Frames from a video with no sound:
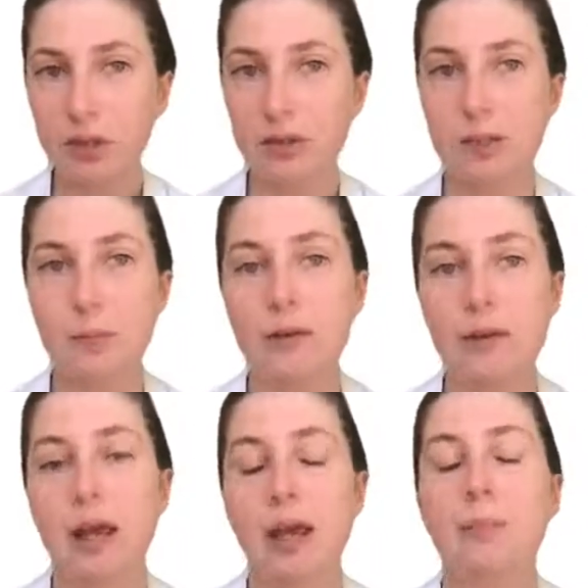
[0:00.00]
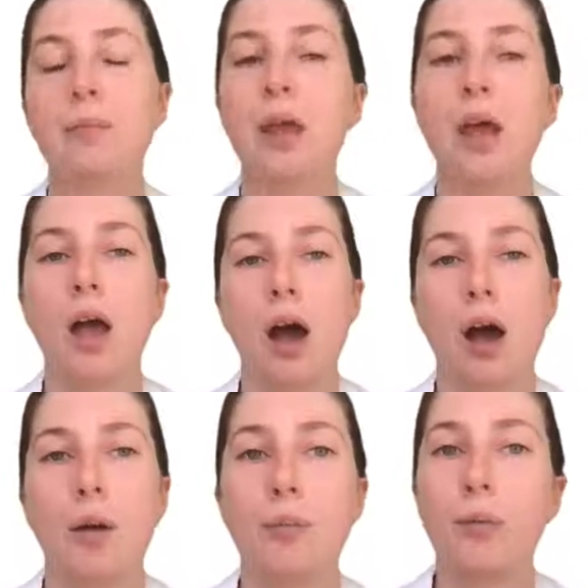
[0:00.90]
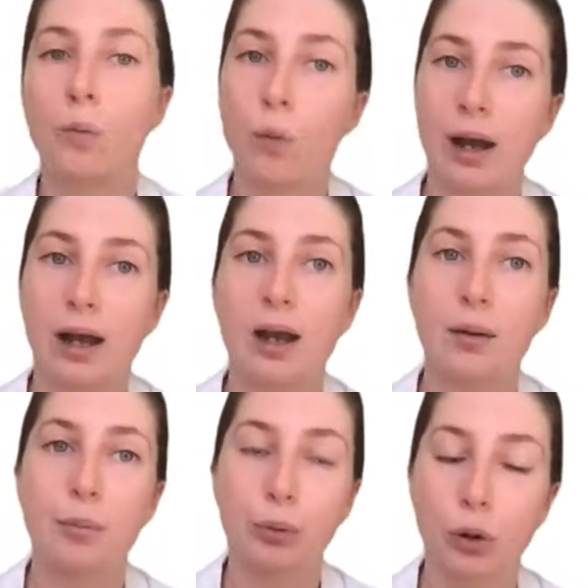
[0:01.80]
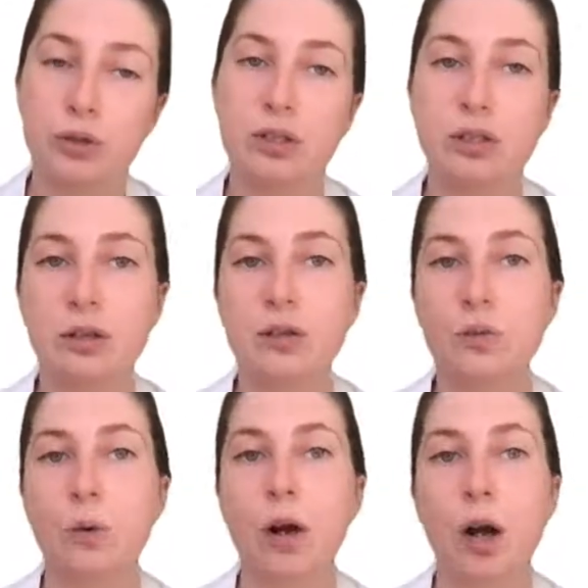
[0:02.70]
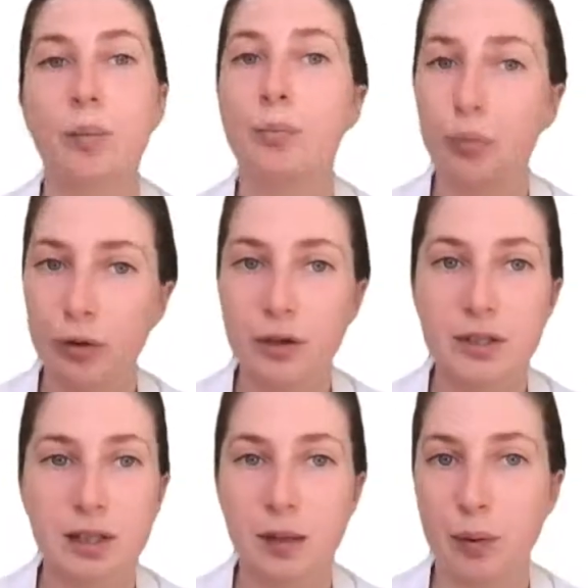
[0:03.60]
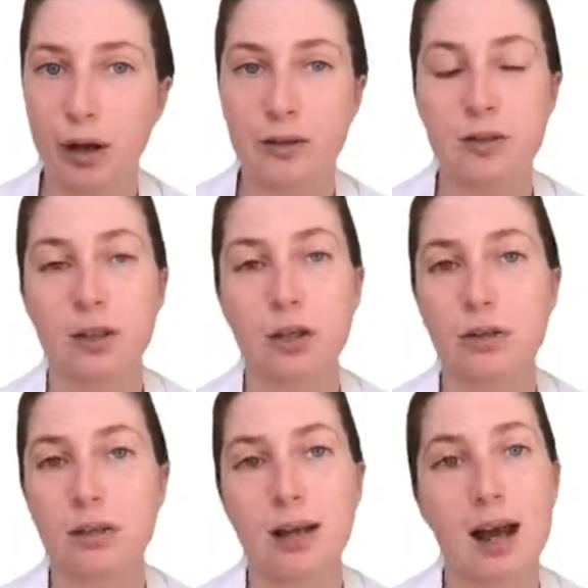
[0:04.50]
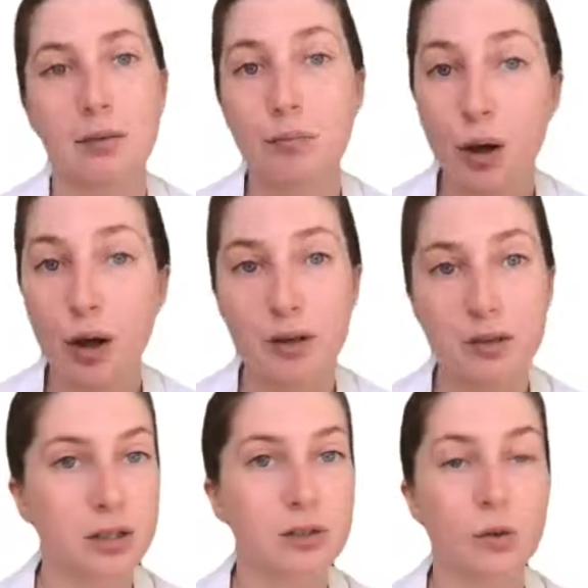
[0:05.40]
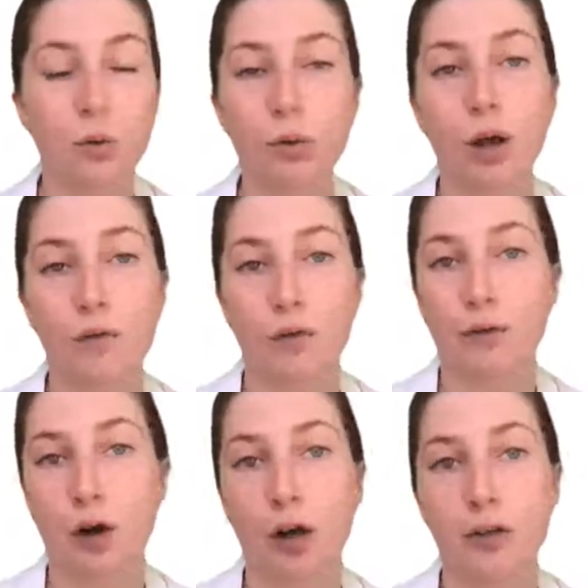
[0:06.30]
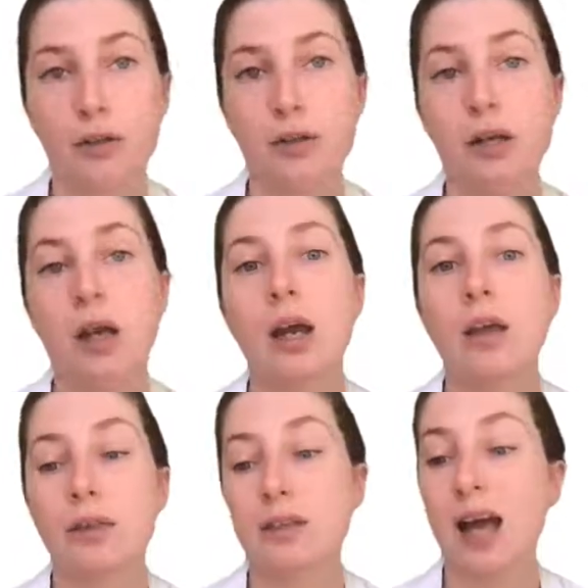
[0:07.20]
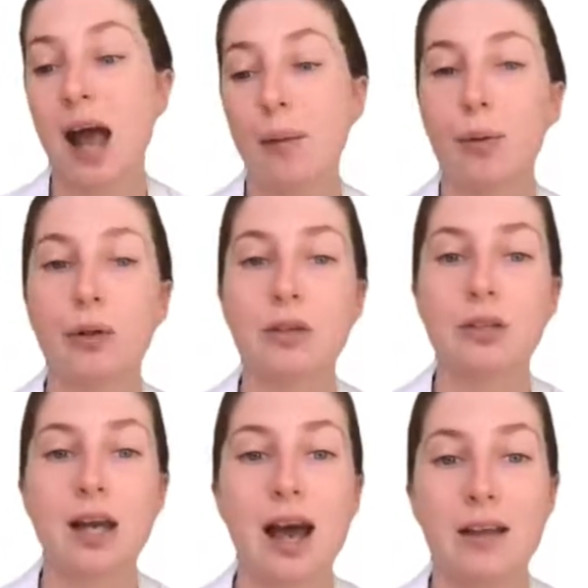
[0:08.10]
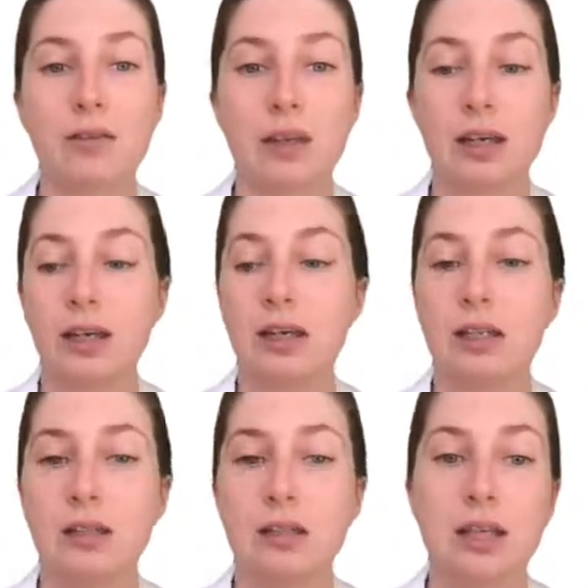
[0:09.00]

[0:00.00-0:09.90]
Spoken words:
despite the name, where Protestants were brutally persecuted and murdered all over France. This happened at the